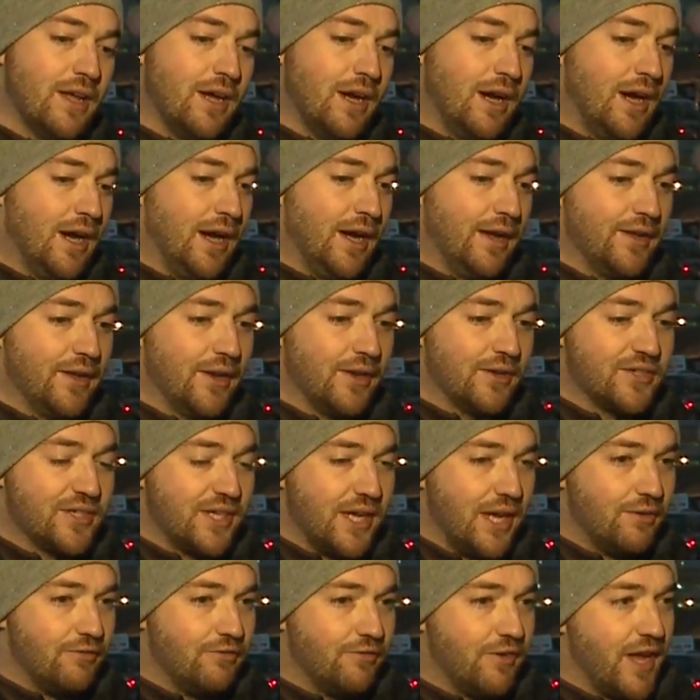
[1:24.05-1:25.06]
Uh,
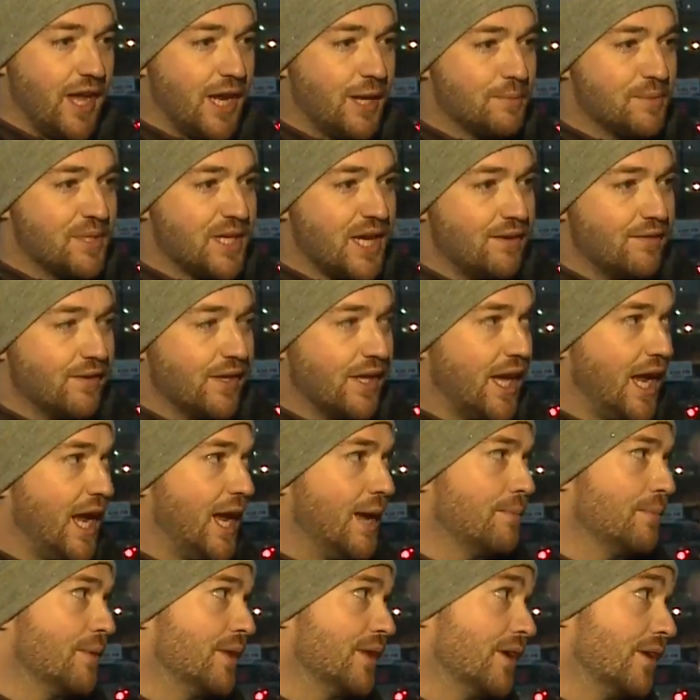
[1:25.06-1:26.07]
Youngstown Phantoms have a
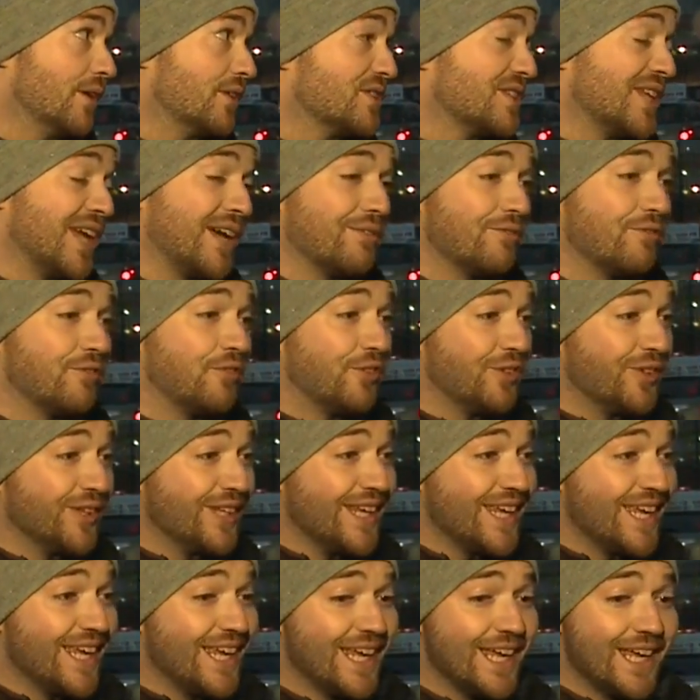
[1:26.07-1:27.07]
game. The Youngstown
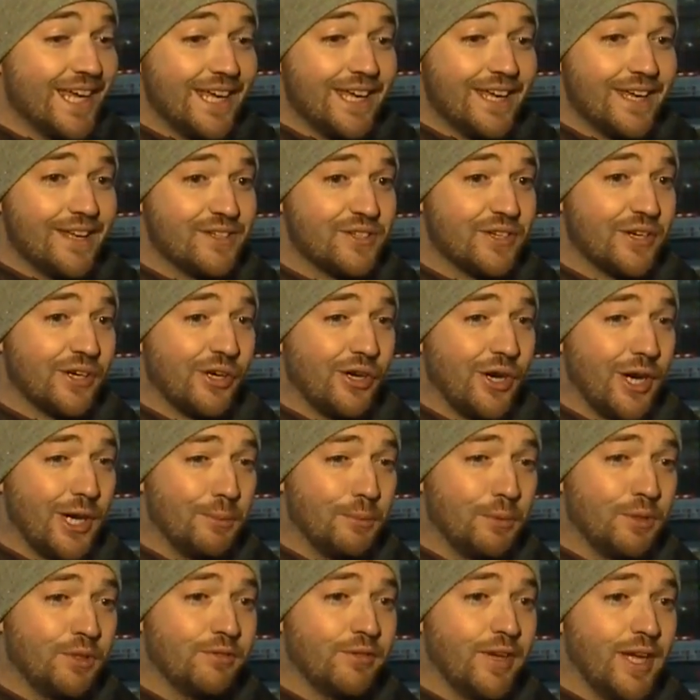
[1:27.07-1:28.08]
Flea is an
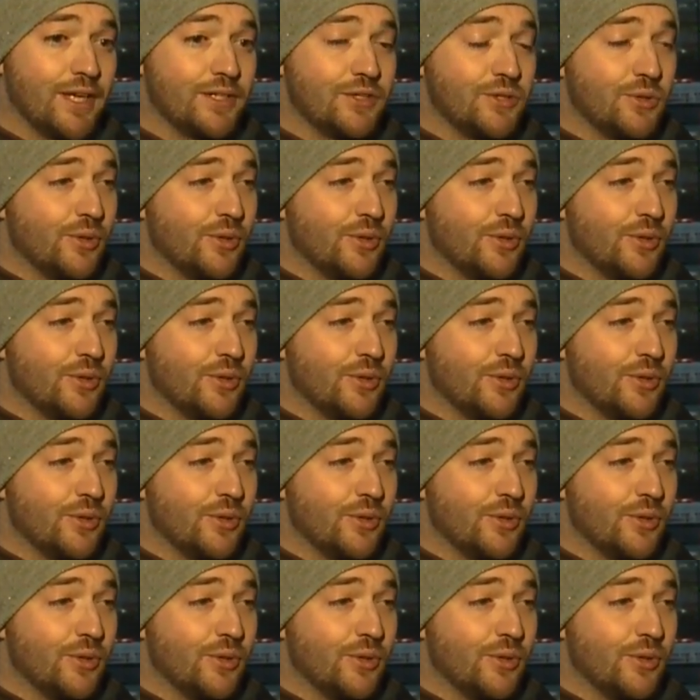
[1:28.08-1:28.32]
incredible event.